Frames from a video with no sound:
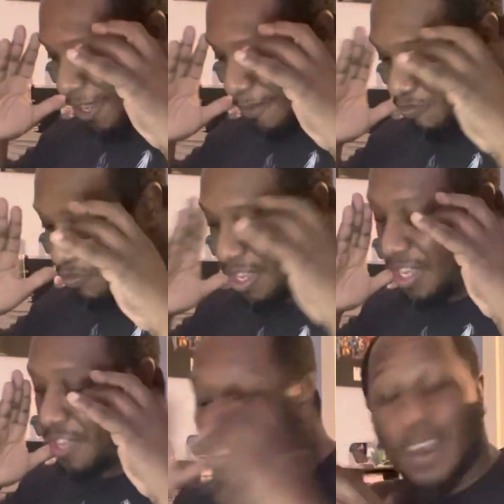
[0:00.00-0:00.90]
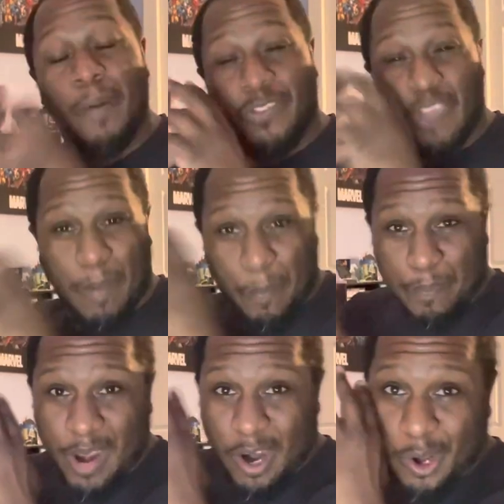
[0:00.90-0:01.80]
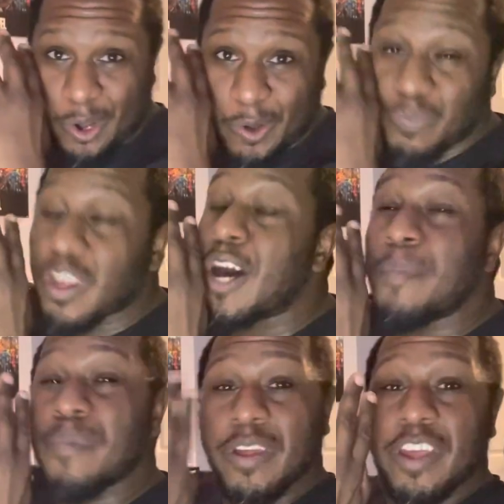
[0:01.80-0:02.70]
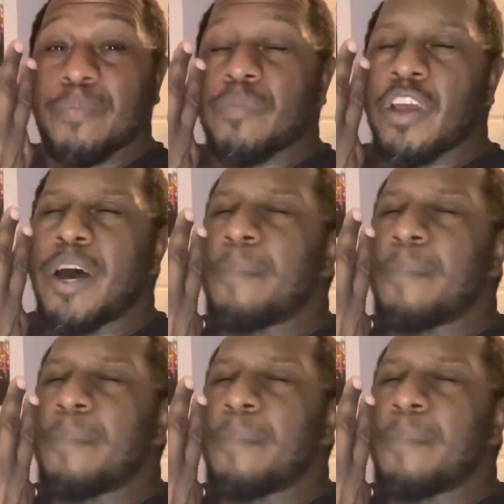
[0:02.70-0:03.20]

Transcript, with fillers: um, double barrel uh, uh, uh,